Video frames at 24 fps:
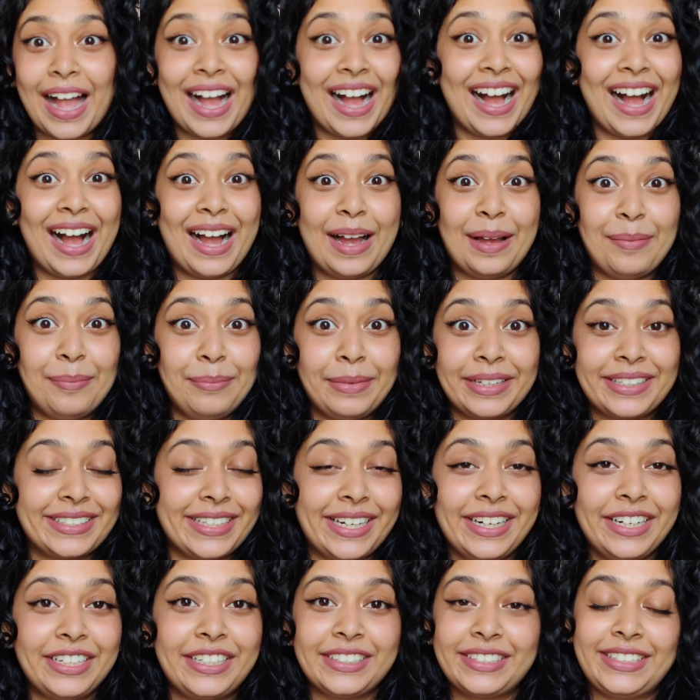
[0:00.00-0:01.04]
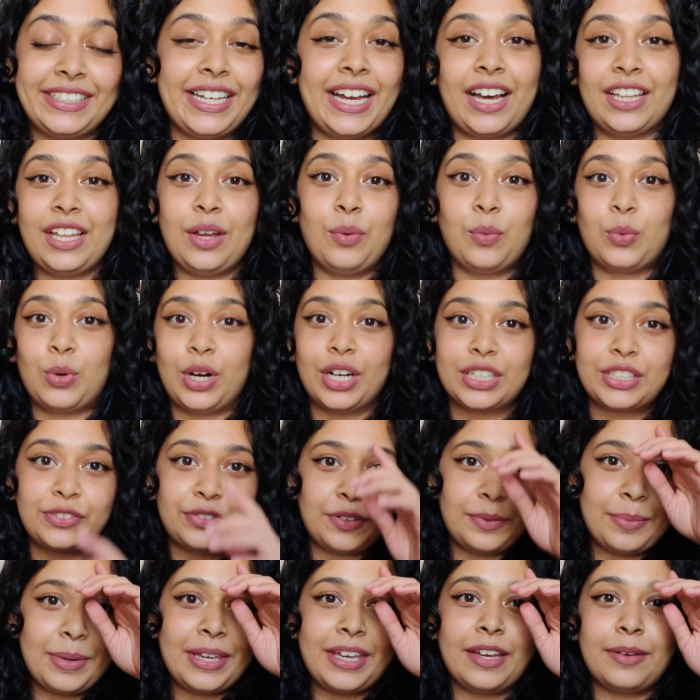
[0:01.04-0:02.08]
I'm excited to see how that works
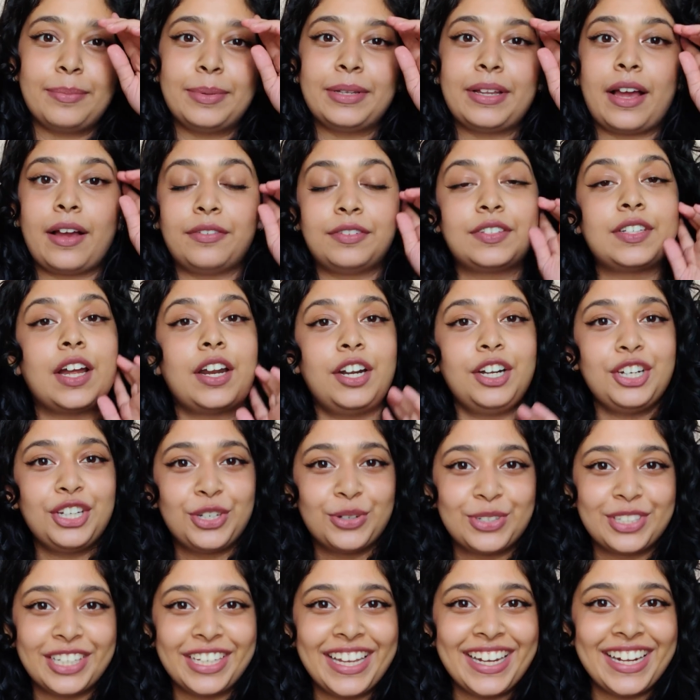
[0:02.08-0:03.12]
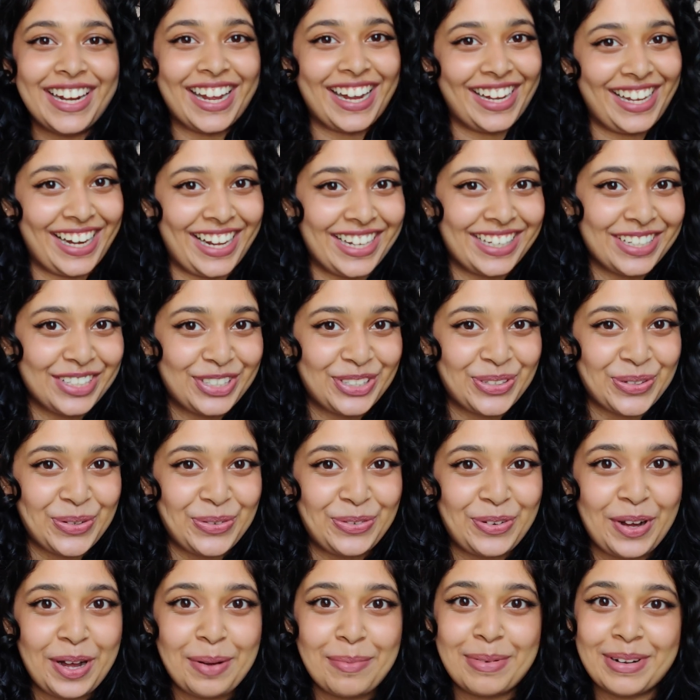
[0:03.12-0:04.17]
for me. I've started using it. I like it so
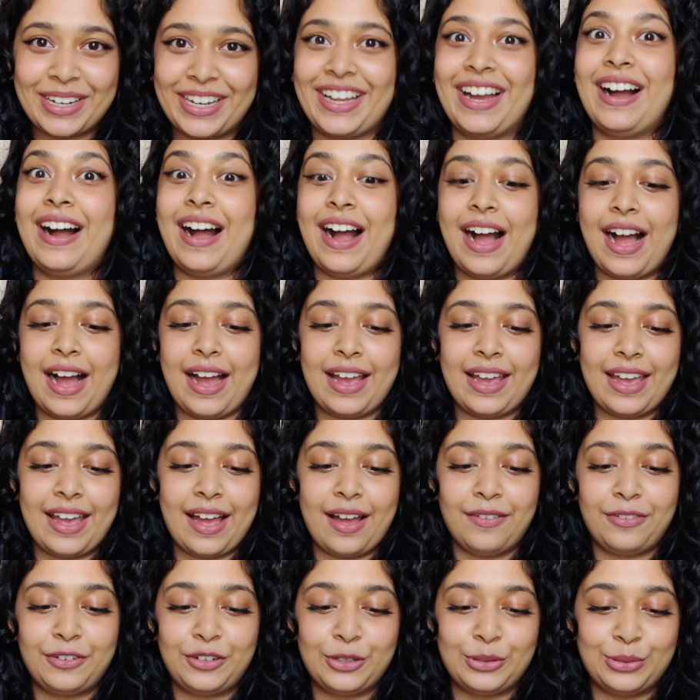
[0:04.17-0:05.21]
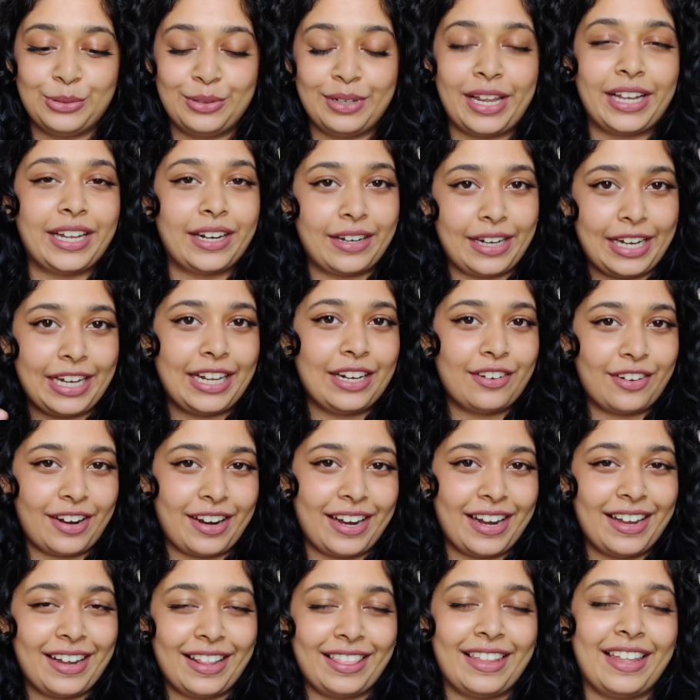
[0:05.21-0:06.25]
far, but I have to really
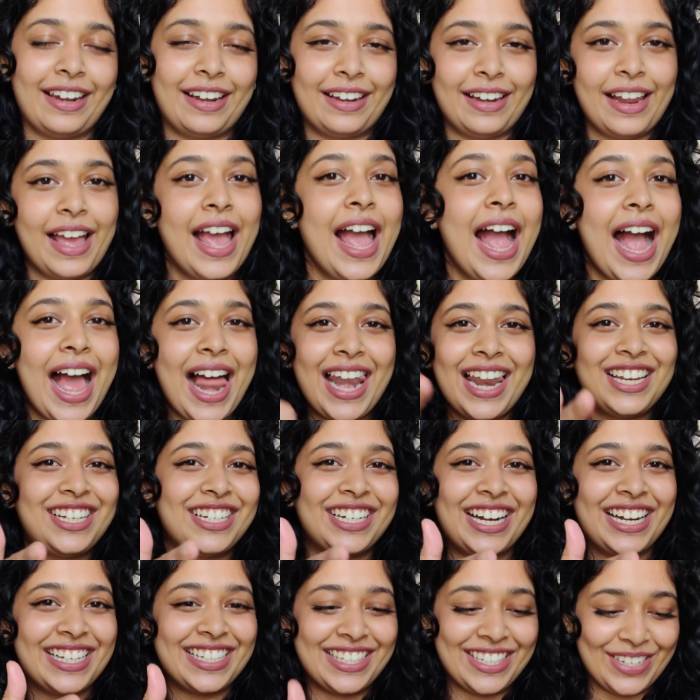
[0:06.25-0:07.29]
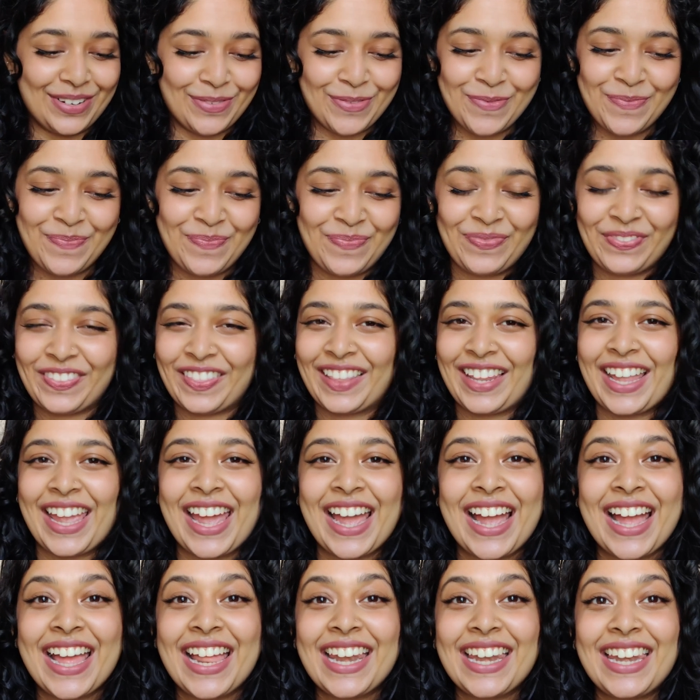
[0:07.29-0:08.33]
try it and then I'll let you guys know.
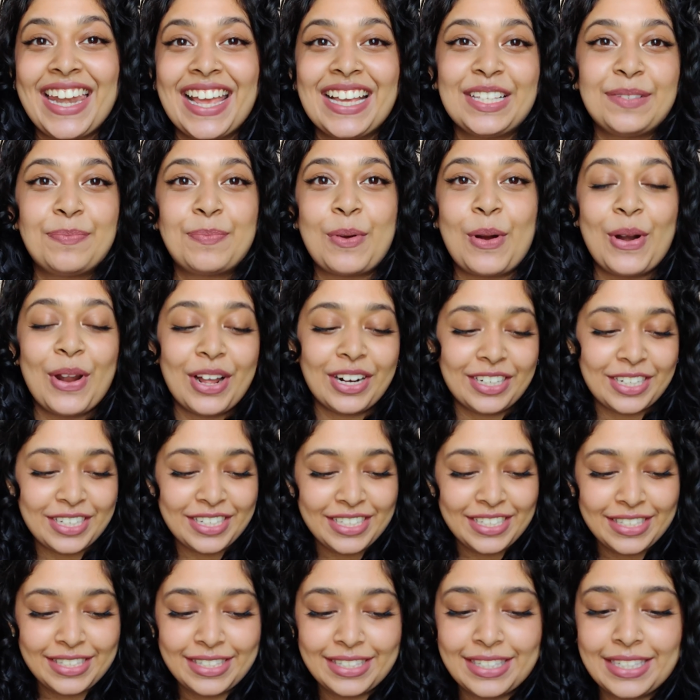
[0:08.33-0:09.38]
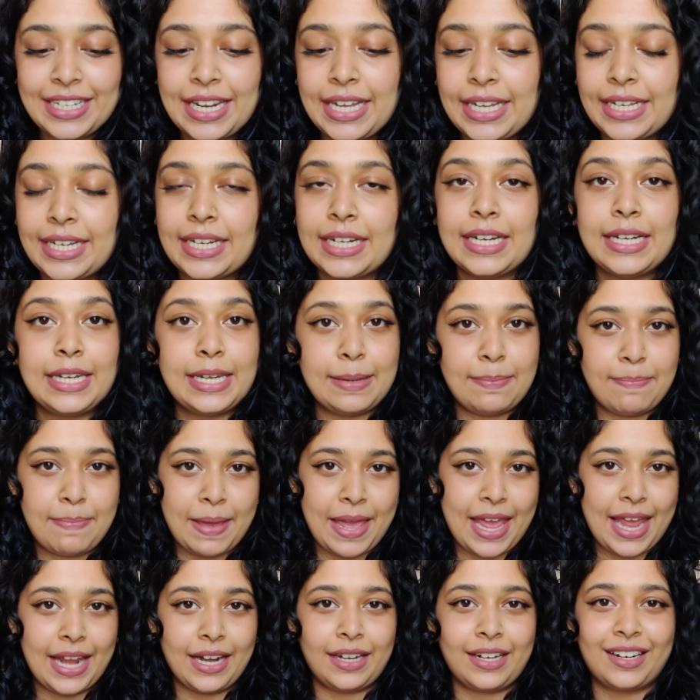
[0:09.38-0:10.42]
Next product is like a
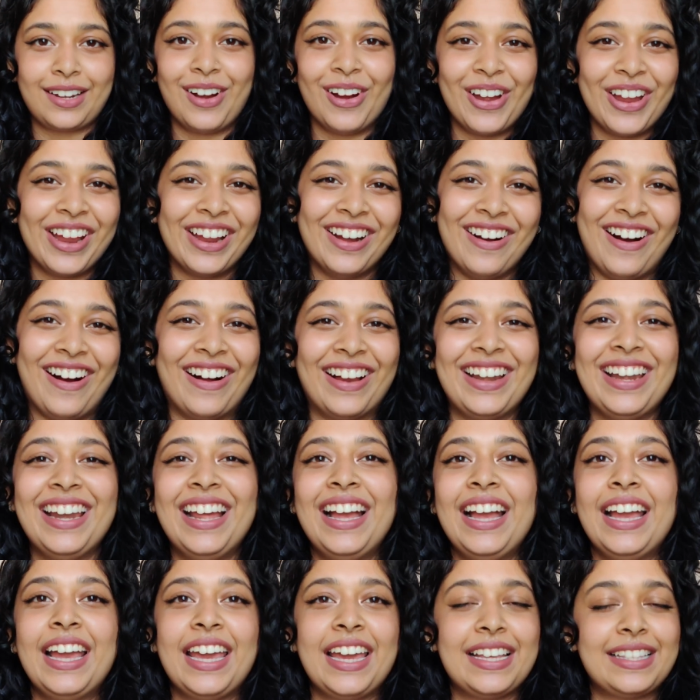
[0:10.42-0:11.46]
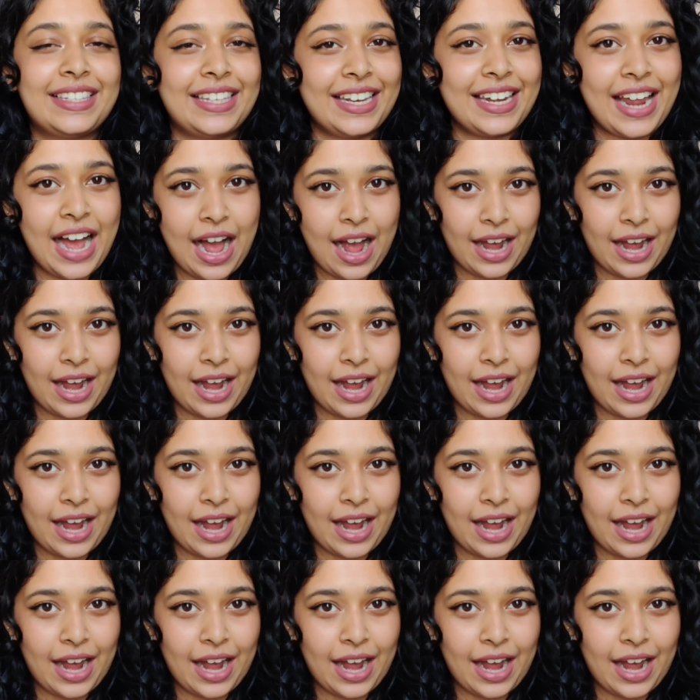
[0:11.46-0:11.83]
debate going on. It's an